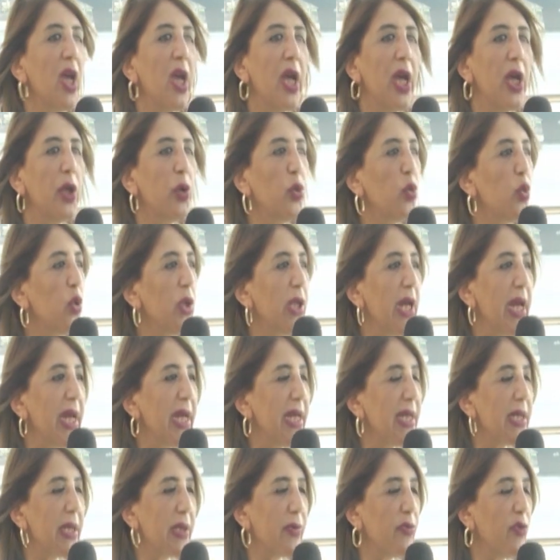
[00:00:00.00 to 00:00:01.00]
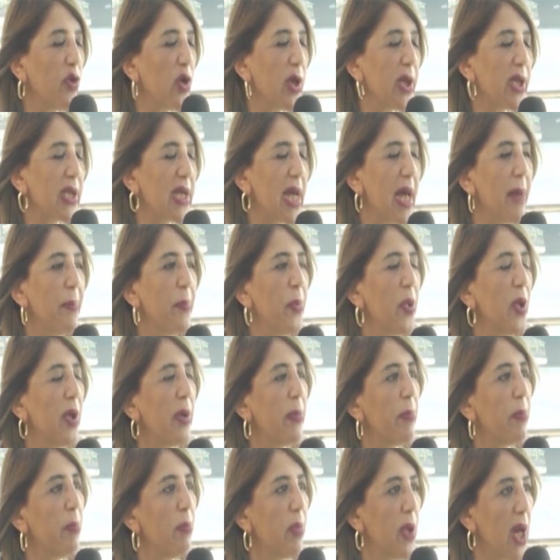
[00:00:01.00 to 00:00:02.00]
two days, for example,
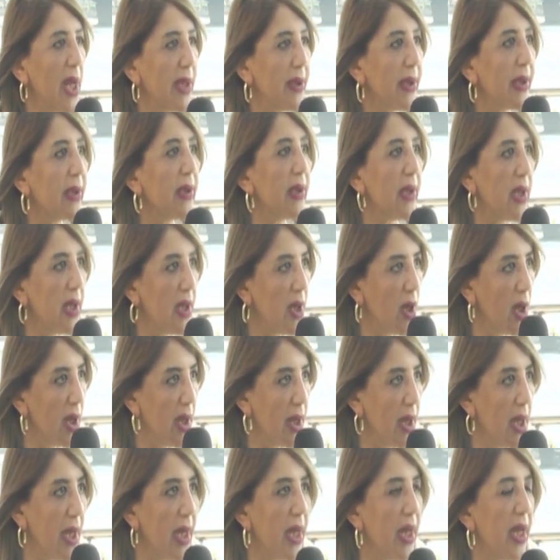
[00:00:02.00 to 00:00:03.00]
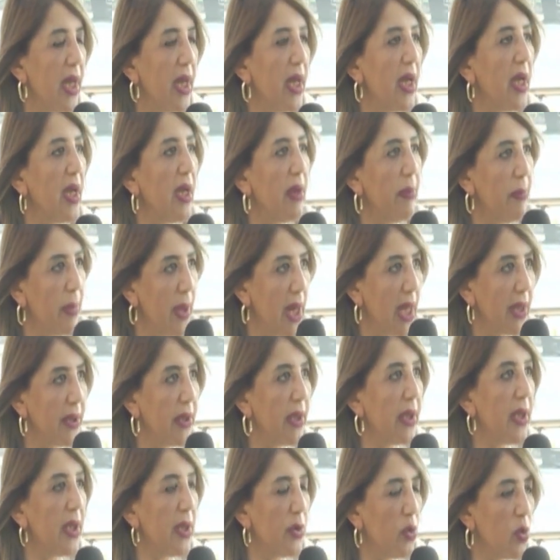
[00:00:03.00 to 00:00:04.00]
blood the uh, blood
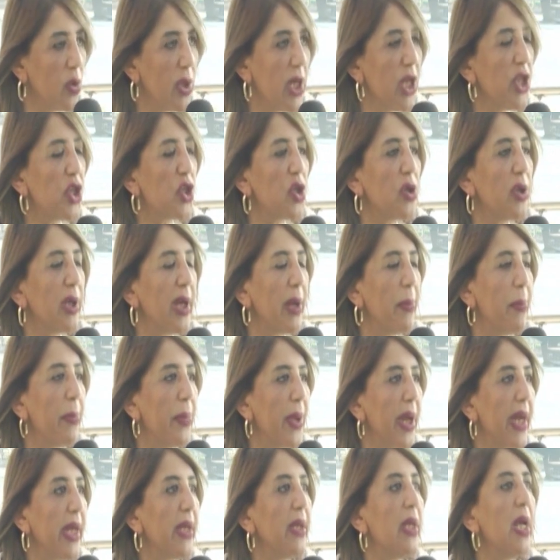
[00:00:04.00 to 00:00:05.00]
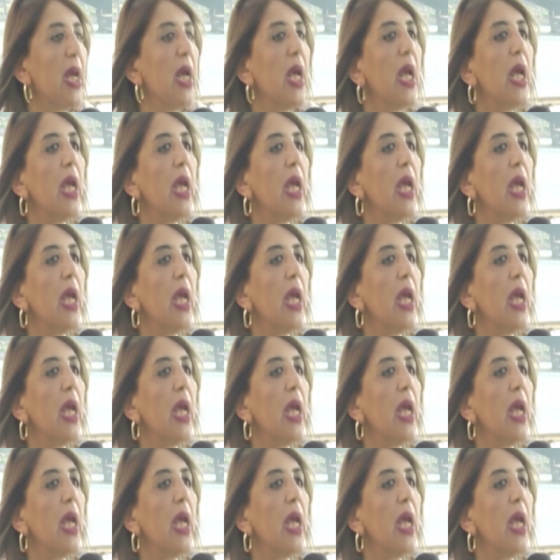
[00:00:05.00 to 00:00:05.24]
donation campaign.